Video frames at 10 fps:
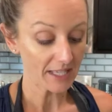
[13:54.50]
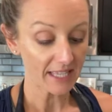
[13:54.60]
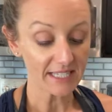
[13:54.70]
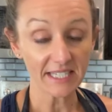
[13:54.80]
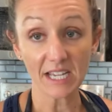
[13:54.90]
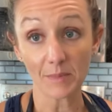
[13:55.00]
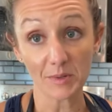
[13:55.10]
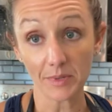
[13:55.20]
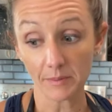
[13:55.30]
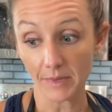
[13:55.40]
I like to take my,
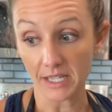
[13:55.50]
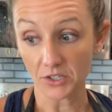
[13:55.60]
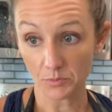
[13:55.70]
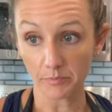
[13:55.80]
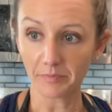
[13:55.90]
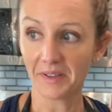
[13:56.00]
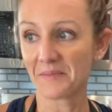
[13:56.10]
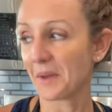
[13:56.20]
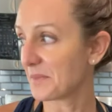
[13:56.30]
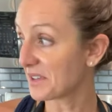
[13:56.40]
my,
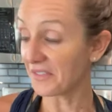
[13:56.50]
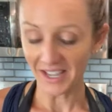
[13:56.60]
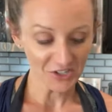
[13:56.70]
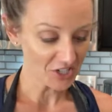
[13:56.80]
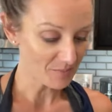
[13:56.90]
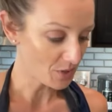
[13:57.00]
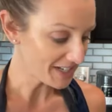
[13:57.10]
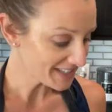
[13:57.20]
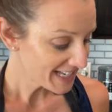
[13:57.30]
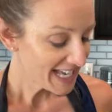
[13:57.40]
my big fat chicken
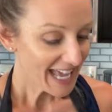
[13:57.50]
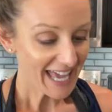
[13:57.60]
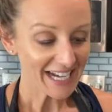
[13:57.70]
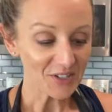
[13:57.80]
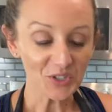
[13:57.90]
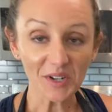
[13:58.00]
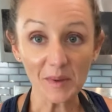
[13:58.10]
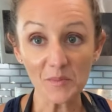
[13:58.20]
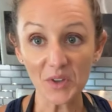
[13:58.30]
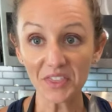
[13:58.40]
breast and I'll trim
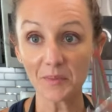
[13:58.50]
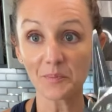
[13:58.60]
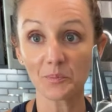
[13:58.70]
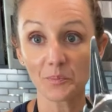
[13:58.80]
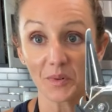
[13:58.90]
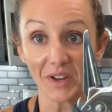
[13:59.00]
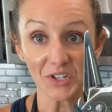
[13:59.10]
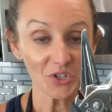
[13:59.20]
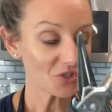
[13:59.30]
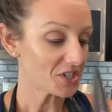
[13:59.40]
them with the
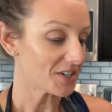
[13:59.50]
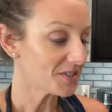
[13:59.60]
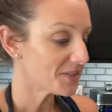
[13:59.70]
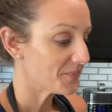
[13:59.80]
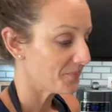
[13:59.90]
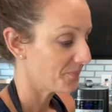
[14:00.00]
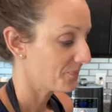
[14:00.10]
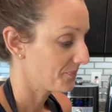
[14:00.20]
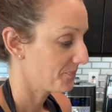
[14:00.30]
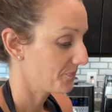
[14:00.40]
professional shears
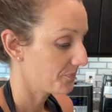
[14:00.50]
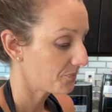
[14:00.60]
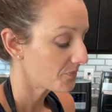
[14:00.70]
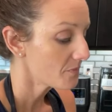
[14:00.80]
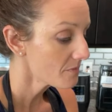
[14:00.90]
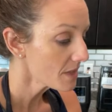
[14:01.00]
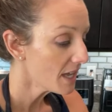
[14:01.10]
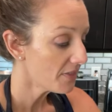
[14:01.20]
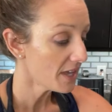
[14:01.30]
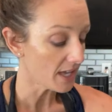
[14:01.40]

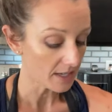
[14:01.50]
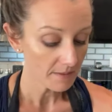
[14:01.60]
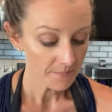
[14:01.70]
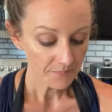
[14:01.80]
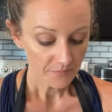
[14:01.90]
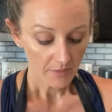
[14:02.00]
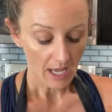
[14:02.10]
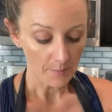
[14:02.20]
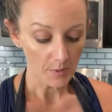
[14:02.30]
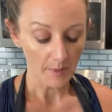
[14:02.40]
and then
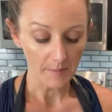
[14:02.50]
I'll put my